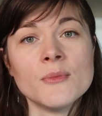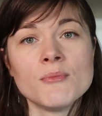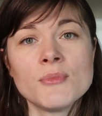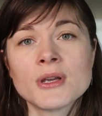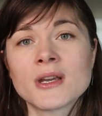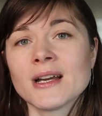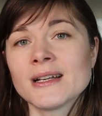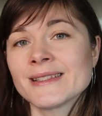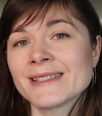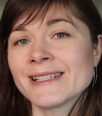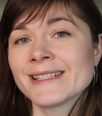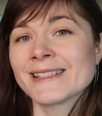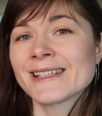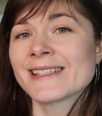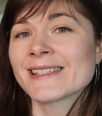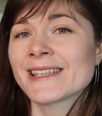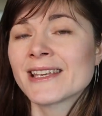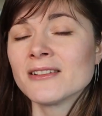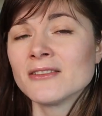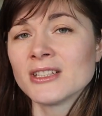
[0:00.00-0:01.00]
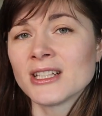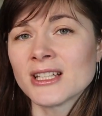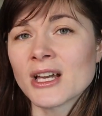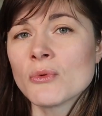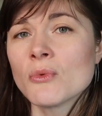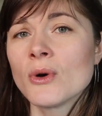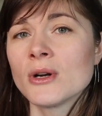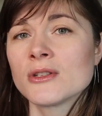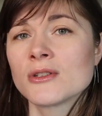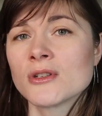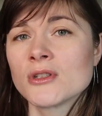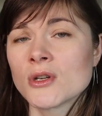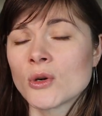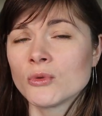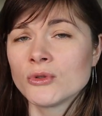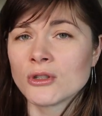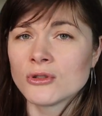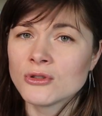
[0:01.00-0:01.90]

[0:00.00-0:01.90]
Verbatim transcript: because it's a skill that I want to know,